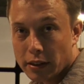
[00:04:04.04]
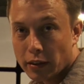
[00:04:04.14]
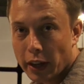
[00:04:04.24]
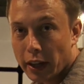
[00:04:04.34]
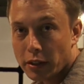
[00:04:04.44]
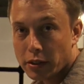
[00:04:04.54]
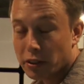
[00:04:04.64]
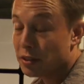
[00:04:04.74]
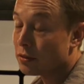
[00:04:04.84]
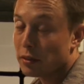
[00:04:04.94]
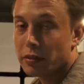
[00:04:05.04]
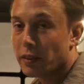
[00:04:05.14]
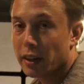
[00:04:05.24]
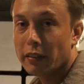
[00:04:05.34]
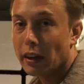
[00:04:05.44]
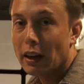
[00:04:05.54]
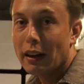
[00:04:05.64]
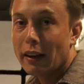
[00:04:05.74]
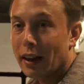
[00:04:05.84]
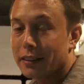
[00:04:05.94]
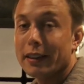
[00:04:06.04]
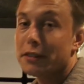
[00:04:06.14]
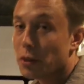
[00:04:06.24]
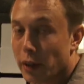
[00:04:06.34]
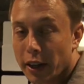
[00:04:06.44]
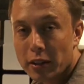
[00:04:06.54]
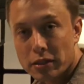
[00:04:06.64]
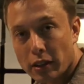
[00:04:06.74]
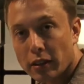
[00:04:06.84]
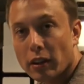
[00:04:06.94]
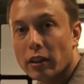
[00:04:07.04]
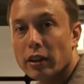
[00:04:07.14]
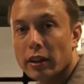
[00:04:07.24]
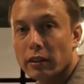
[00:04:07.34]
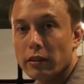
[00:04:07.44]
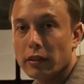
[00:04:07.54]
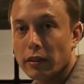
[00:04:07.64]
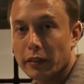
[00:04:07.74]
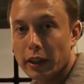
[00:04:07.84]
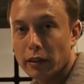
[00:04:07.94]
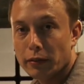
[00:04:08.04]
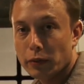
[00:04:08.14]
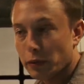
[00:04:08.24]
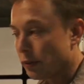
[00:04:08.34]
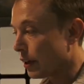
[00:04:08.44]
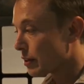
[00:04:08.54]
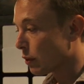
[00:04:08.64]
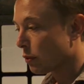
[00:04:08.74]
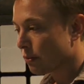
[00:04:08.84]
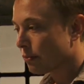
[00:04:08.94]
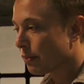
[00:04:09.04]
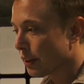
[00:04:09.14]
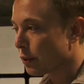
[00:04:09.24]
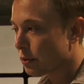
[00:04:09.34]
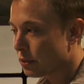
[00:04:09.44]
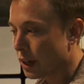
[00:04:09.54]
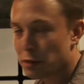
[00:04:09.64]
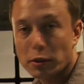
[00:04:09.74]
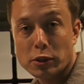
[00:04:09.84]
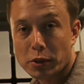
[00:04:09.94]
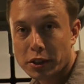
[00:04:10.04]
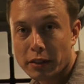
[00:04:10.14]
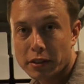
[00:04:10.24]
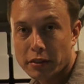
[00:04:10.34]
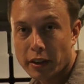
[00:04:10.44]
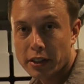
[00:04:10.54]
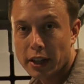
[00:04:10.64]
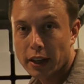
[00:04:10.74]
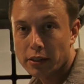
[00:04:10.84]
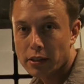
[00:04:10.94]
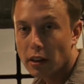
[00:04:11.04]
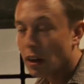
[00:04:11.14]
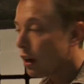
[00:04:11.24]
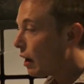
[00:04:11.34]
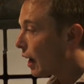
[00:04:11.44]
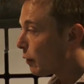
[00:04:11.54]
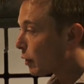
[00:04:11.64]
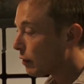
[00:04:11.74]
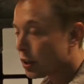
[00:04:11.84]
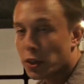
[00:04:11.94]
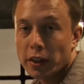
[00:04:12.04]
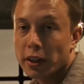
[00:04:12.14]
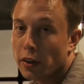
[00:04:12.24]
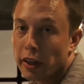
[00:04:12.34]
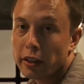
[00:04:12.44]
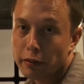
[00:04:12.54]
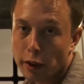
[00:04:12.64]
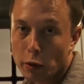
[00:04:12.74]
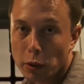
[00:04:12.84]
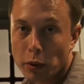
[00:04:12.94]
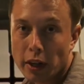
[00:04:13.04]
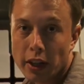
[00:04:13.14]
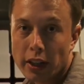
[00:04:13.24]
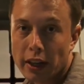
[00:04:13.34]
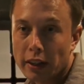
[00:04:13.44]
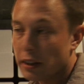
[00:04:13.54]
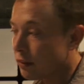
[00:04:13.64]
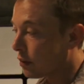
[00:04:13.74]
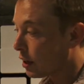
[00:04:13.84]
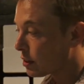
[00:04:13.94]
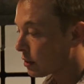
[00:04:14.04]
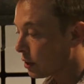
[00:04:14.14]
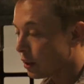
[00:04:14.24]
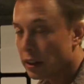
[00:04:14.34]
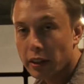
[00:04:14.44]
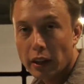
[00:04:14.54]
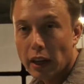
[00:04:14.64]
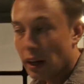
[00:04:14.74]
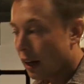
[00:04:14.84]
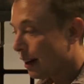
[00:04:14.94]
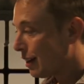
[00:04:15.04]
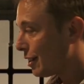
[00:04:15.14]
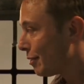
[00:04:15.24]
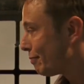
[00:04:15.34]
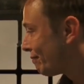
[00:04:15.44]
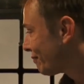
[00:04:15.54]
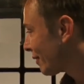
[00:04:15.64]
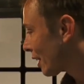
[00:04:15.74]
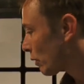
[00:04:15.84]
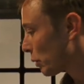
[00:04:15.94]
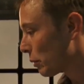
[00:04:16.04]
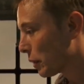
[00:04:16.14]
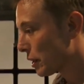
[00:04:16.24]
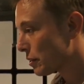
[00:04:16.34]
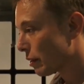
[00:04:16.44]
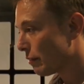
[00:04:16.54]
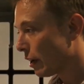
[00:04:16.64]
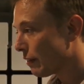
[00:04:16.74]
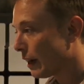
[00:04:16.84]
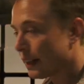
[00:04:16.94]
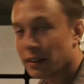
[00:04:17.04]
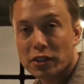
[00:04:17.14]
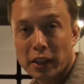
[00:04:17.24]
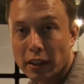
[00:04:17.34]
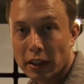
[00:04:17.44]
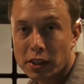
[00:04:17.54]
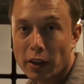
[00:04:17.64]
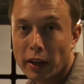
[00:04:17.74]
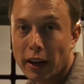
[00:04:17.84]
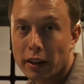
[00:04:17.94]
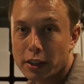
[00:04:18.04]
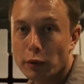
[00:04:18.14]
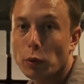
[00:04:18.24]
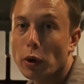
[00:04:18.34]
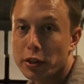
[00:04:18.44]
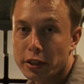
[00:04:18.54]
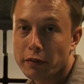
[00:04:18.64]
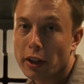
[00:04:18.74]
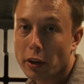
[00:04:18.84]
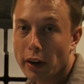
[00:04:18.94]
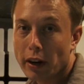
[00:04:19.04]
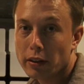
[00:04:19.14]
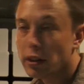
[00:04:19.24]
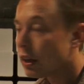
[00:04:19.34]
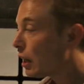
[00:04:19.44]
and radios, because there's like a dozen radios on the vehicle, various, or either transmitters or receivers of various kinds, and we're going to make sure they don't interfere with one another and that they've got good. We can sort of verify that the signal that's going out is going to be well received by the ground,